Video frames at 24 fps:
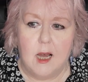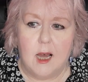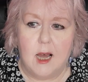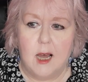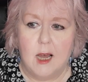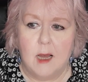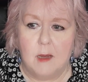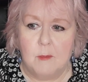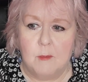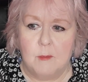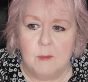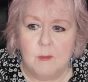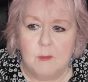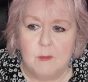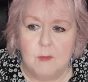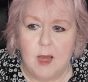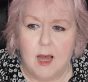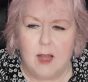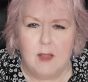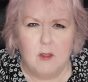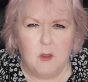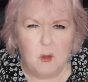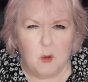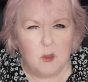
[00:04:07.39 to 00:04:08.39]

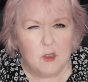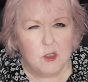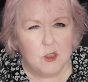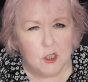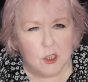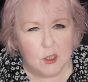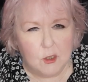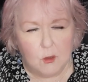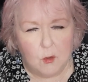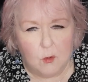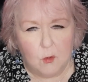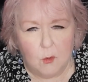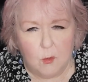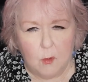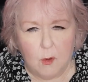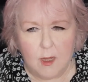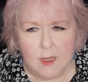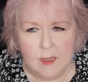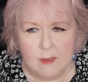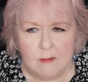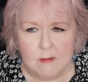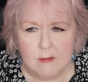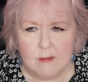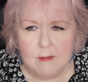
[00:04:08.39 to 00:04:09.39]
a logical
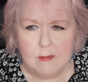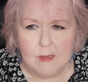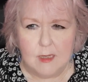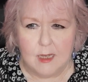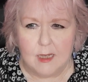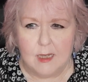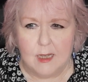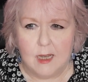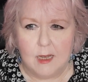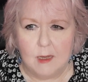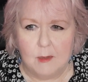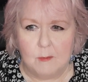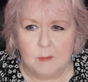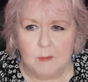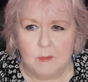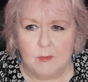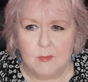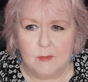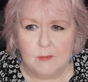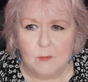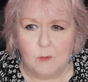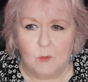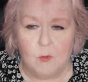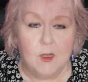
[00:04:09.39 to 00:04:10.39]
one,
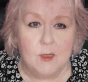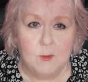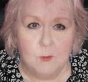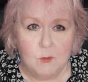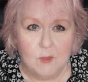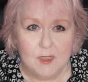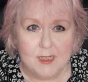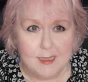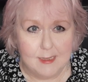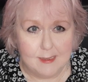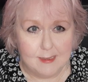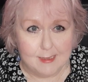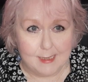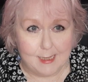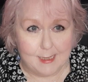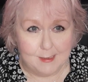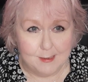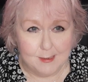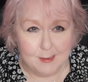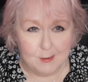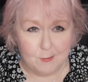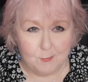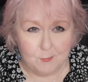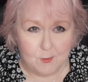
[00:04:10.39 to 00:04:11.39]
one with a
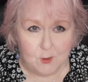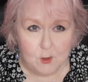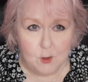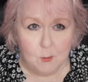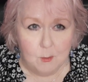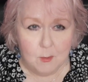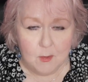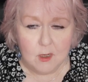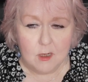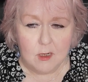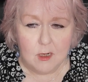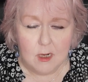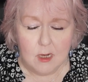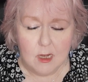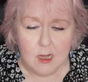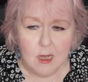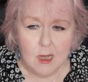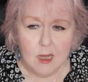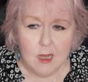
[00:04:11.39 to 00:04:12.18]
sense of humour,